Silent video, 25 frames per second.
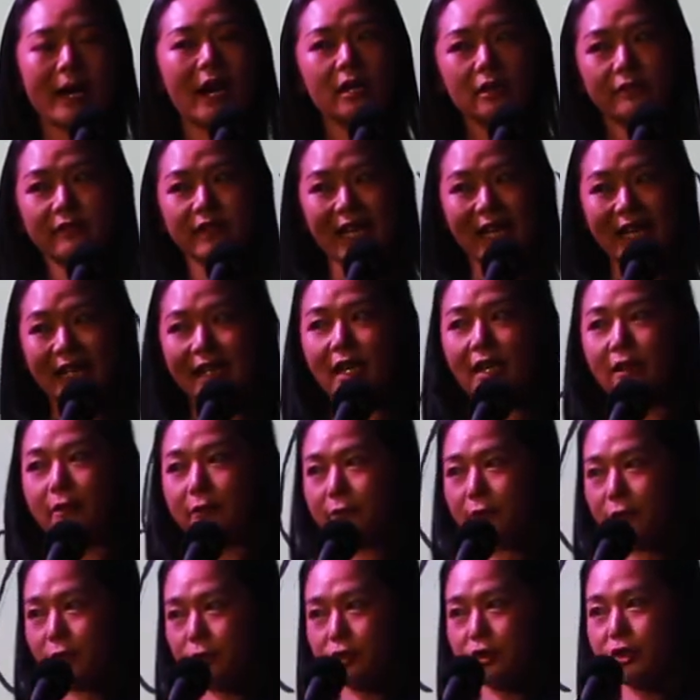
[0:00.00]
be out of date in
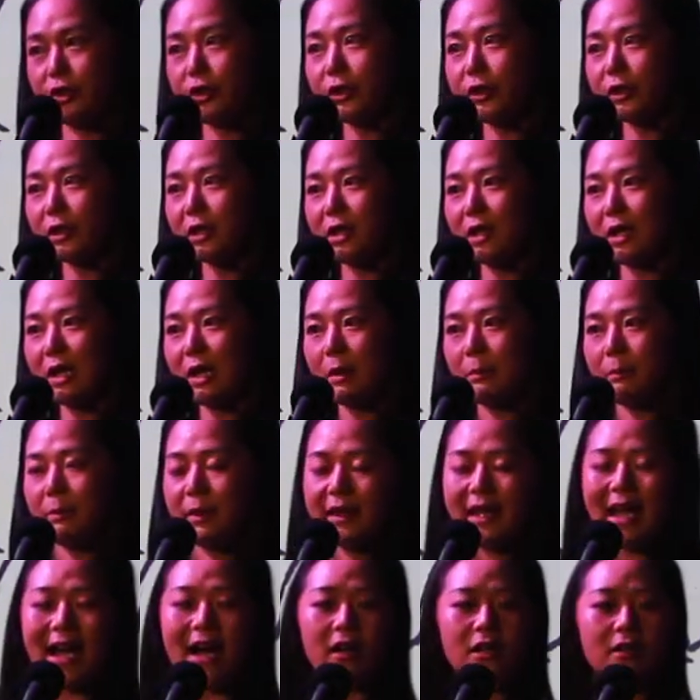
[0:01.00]
the future,
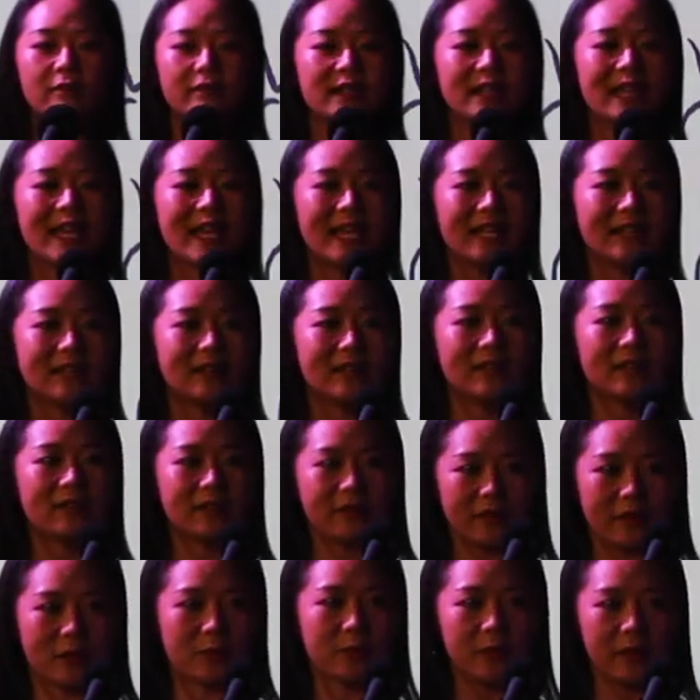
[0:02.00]
but out of date
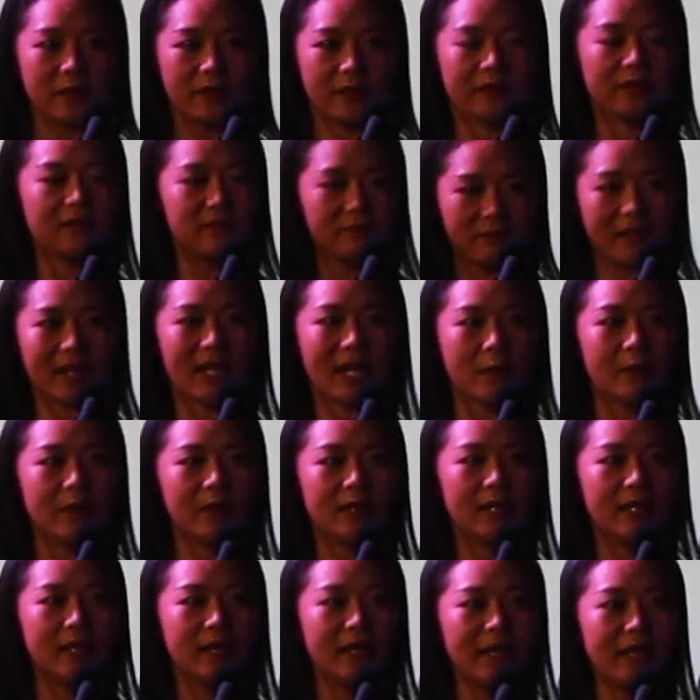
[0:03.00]
theories
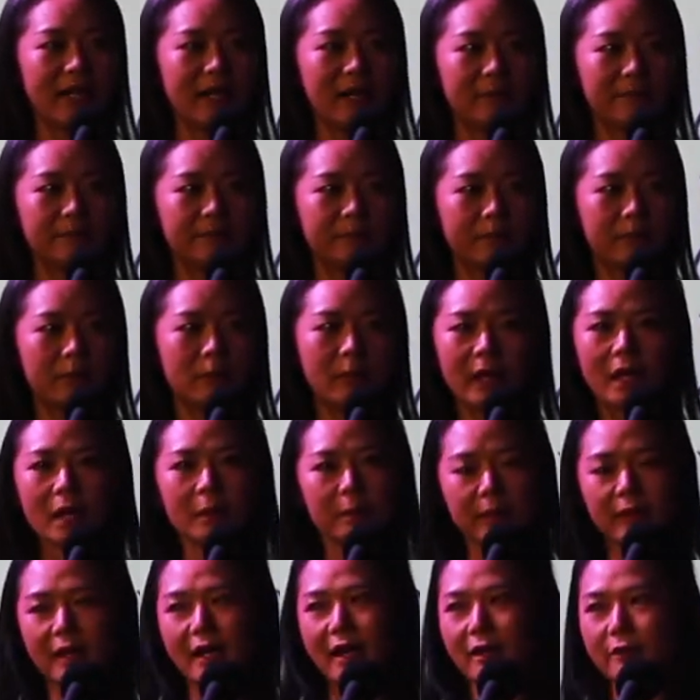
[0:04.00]
currently may
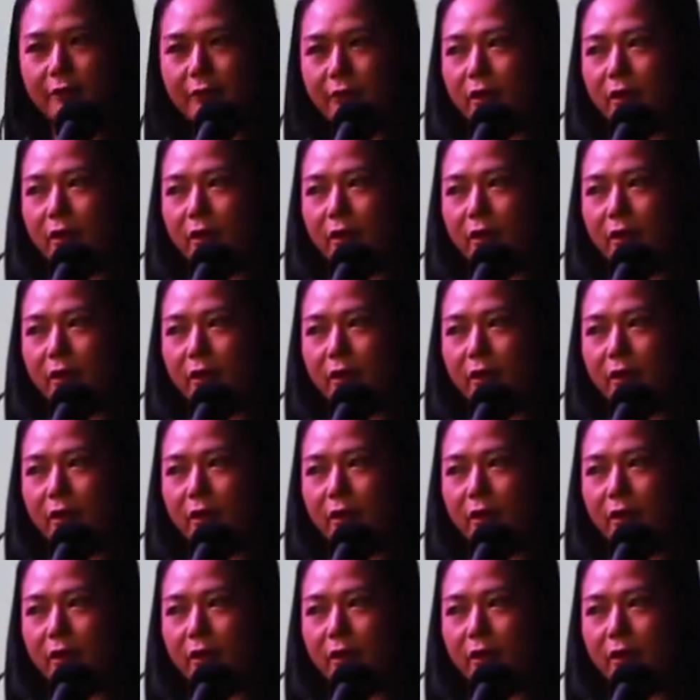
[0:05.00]
apply